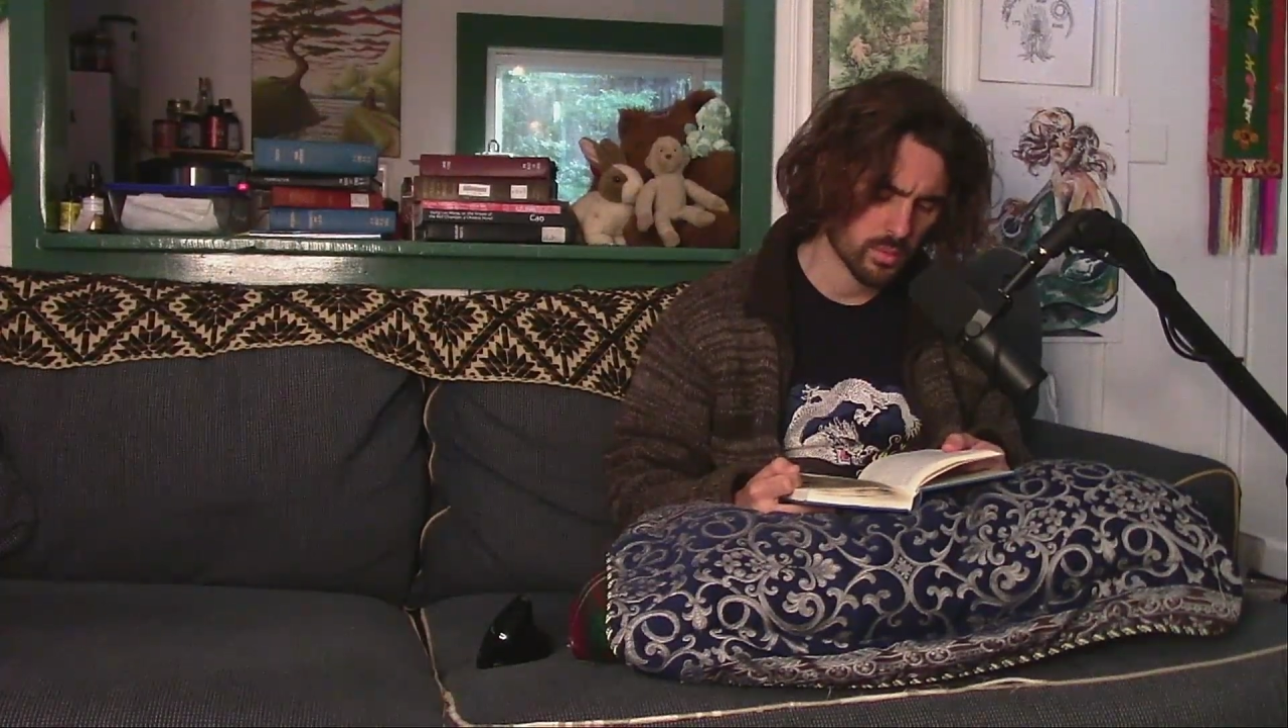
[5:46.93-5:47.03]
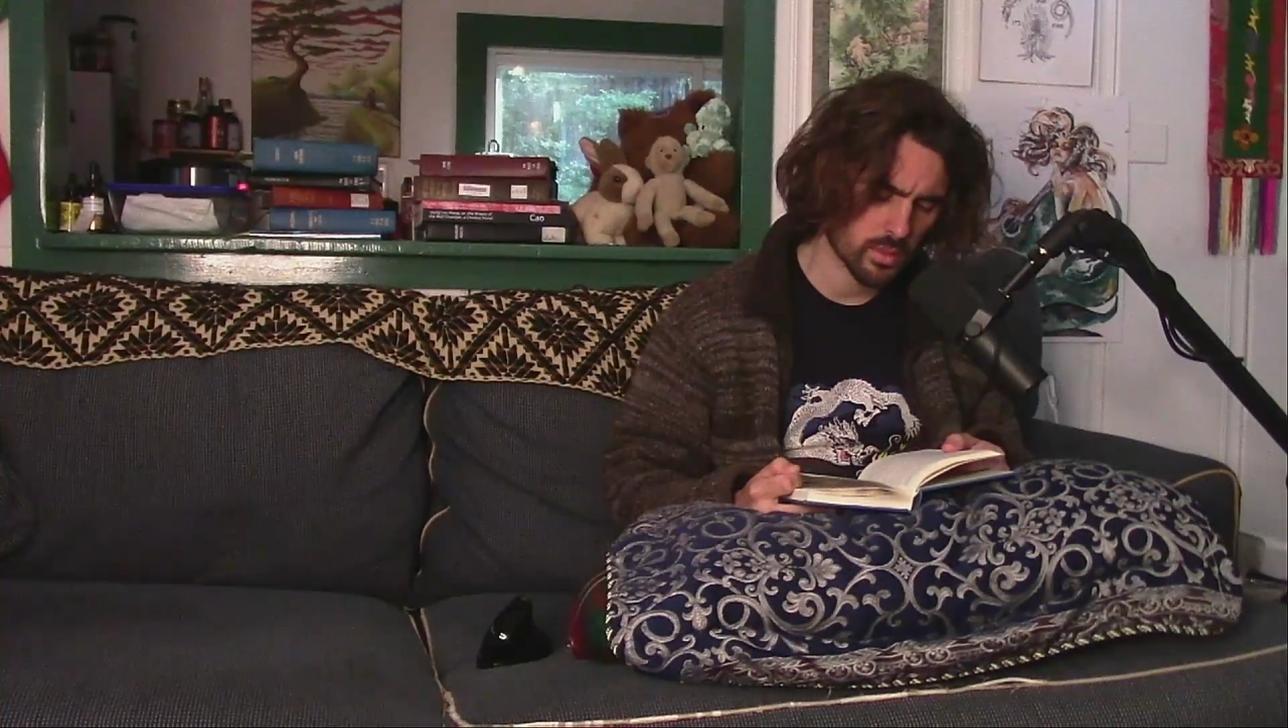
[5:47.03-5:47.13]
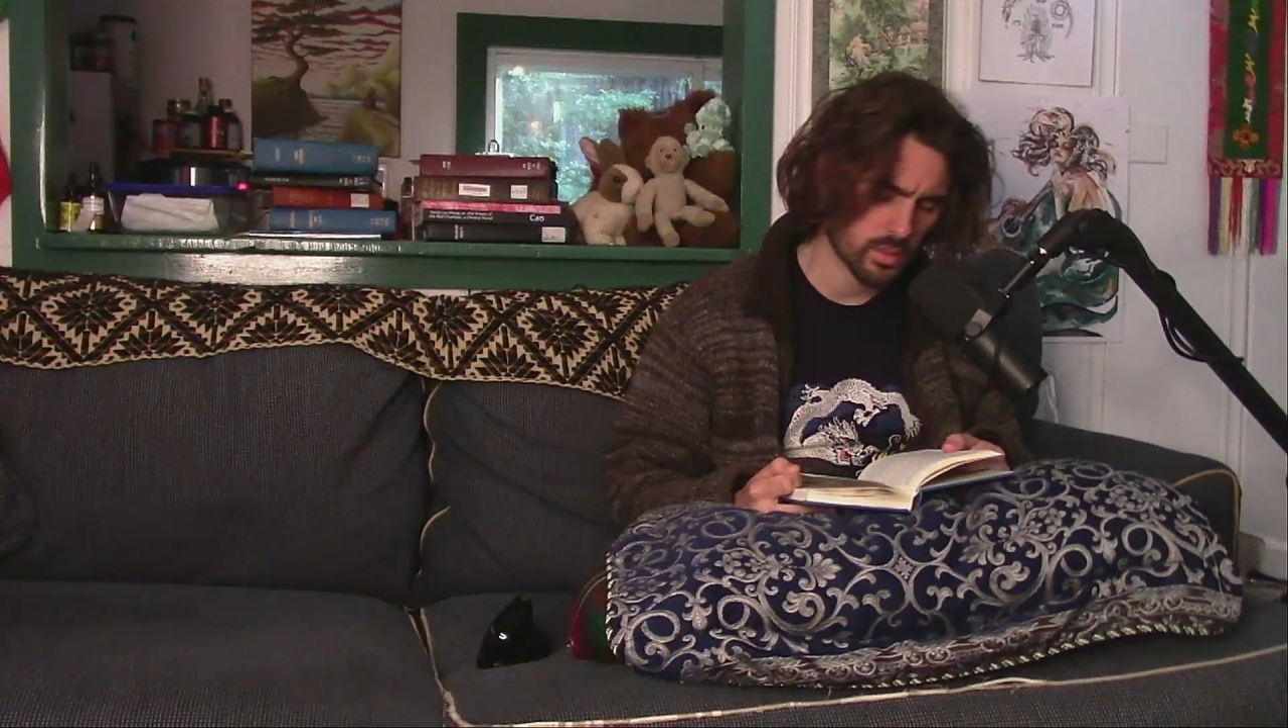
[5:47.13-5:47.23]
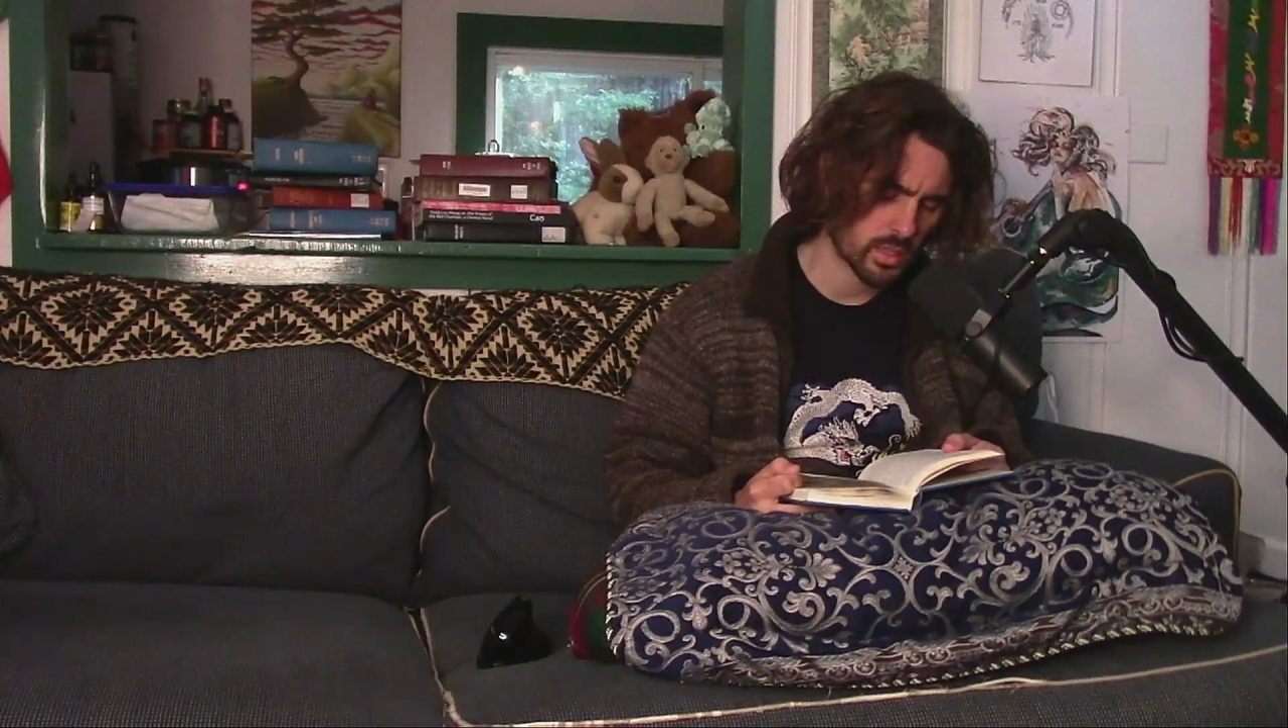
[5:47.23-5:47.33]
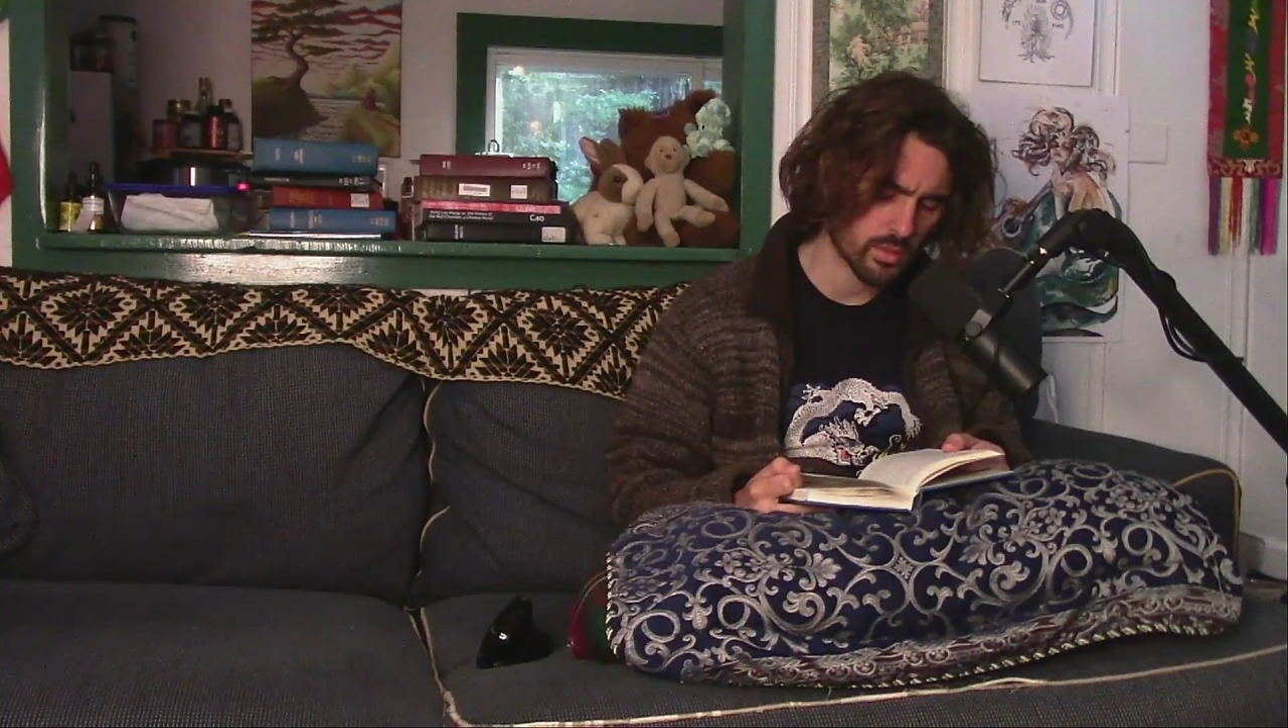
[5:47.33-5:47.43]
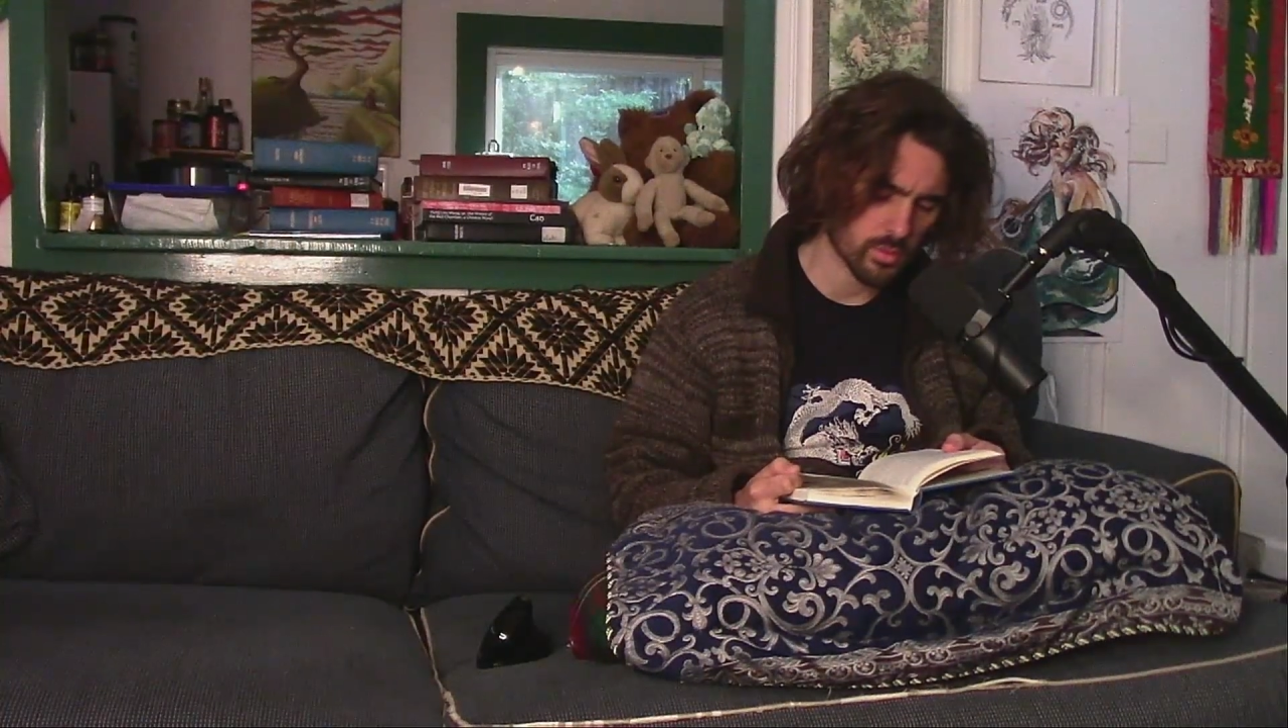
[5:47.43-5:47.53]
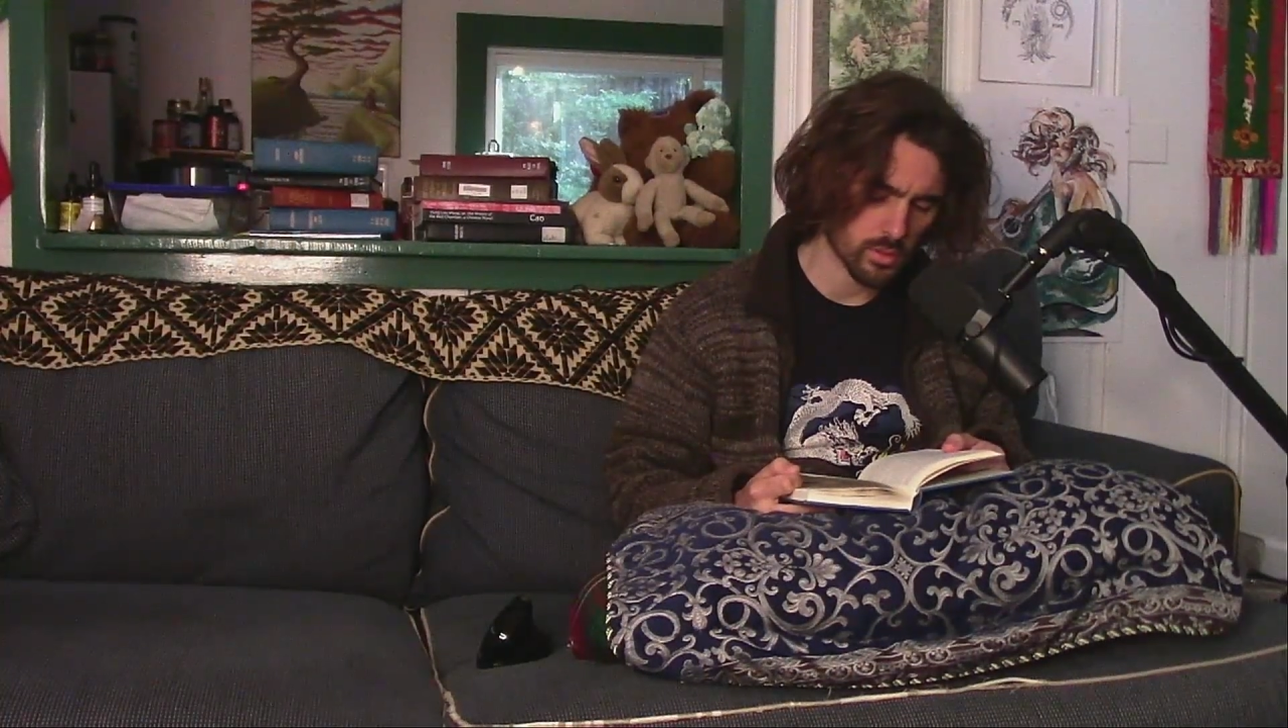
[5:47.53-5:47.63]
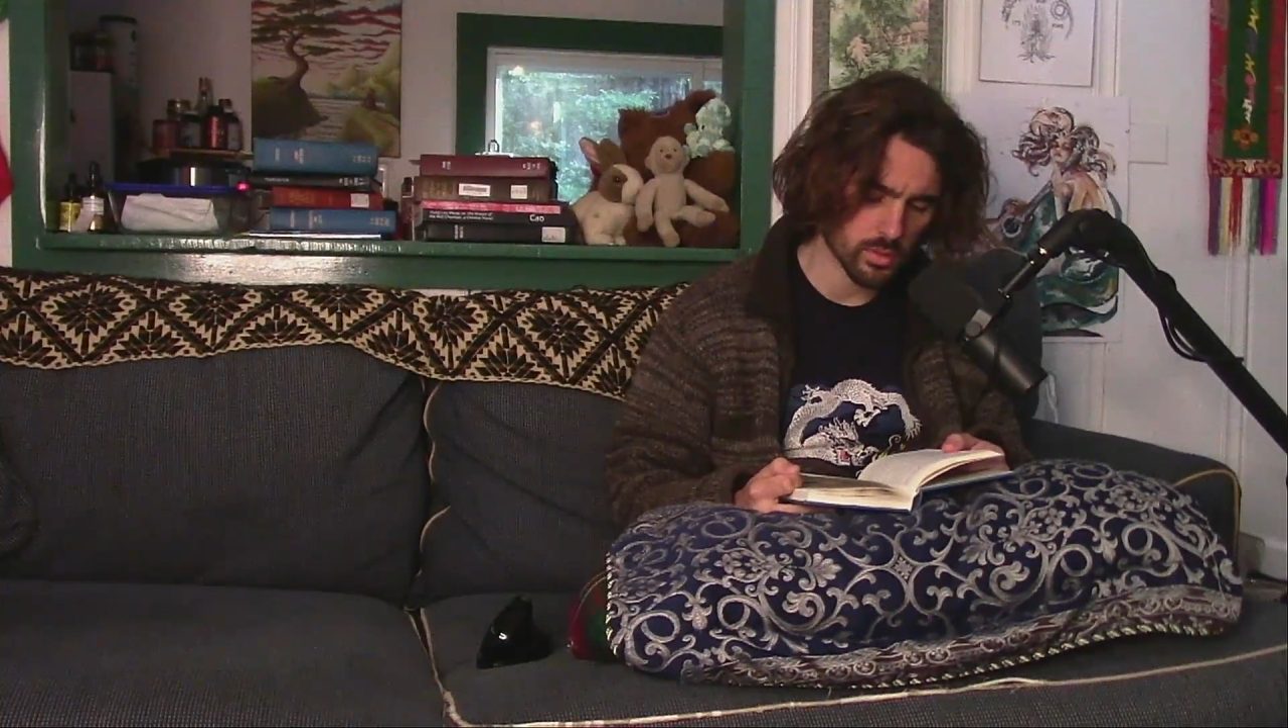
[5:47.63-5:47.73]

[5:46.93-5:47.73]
had never